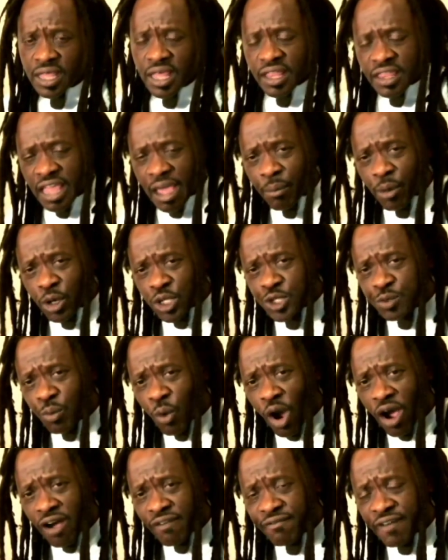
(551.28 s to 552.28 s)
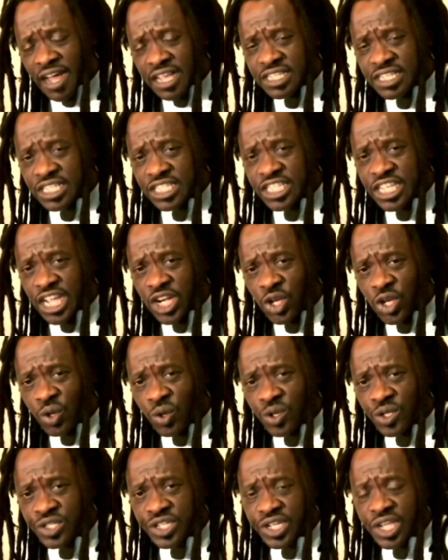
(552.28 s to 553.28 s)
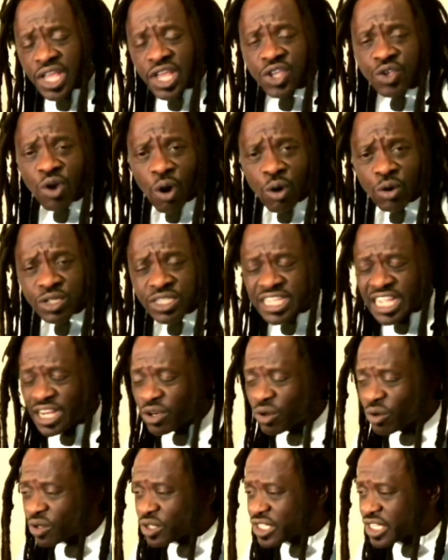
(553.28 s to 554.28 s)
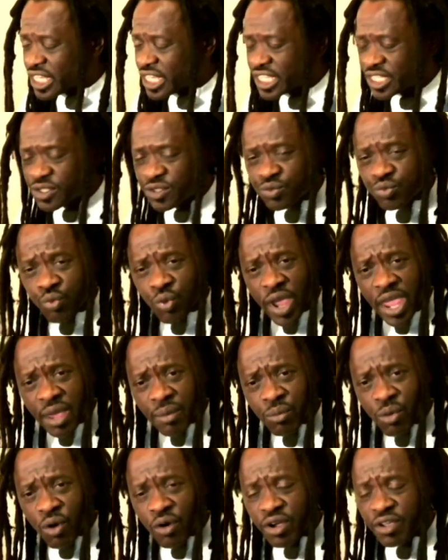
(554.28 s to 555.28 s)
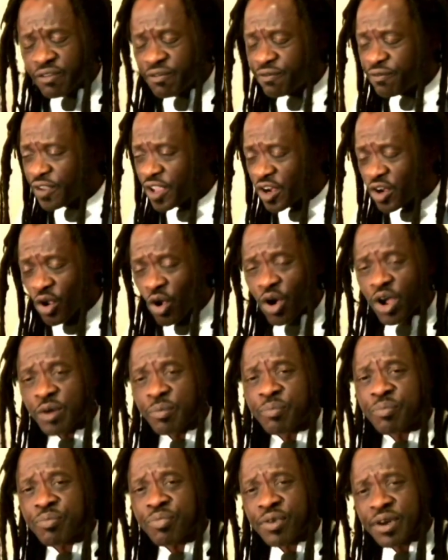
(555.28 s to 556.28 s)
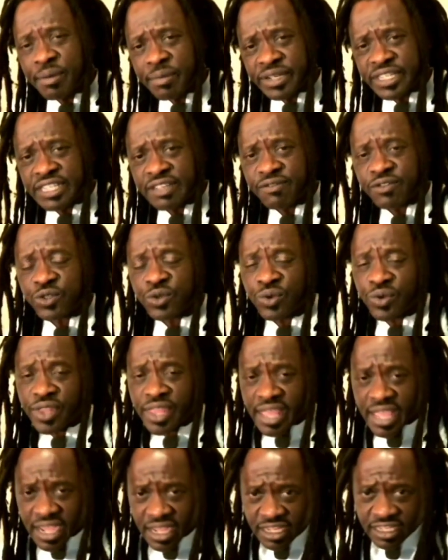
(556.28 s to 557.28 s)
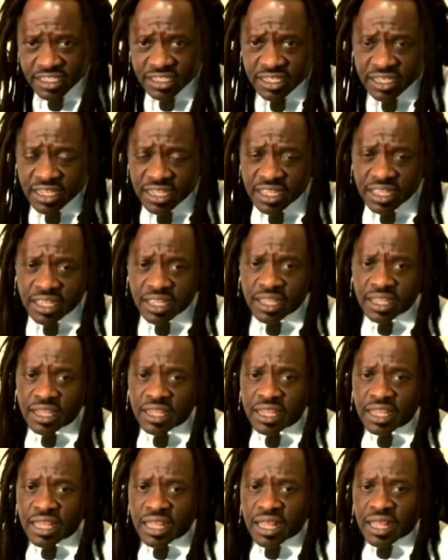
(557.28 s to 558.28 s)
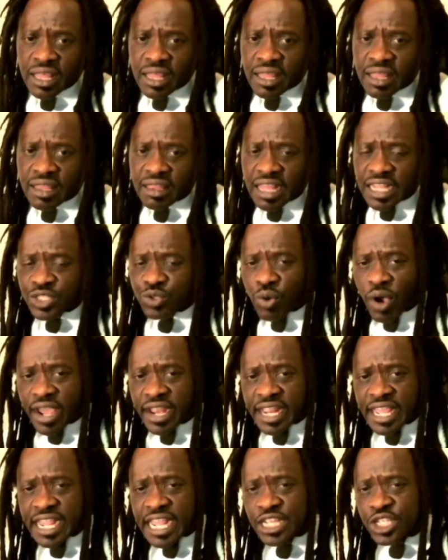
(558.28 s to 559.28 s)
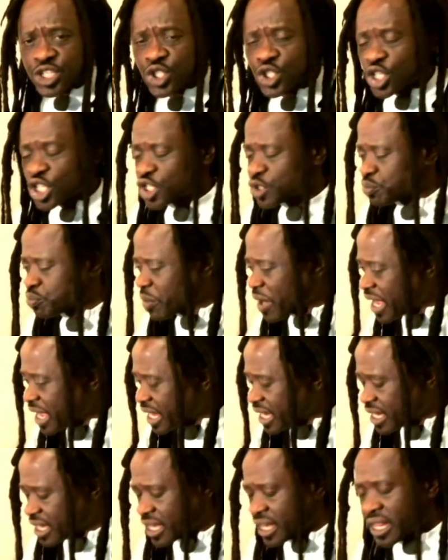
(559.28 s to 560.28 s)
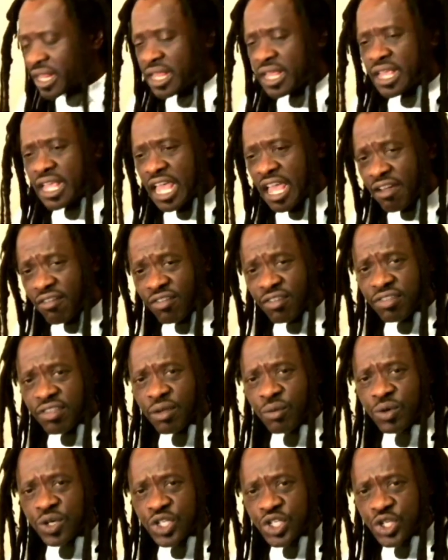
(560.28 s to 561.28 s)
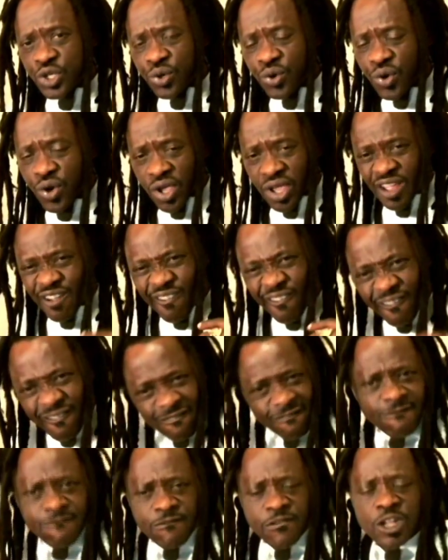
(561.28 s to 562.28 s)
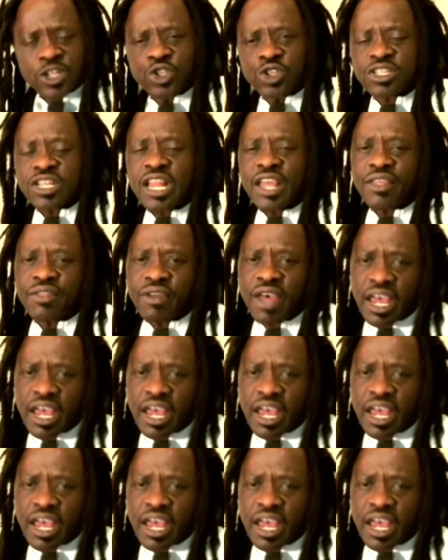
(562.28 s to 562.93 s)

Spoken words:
They are much more advanced in technology. Your own technology is way more inferior and primitive to theirs. That's why they can suspend everything we do, just like that.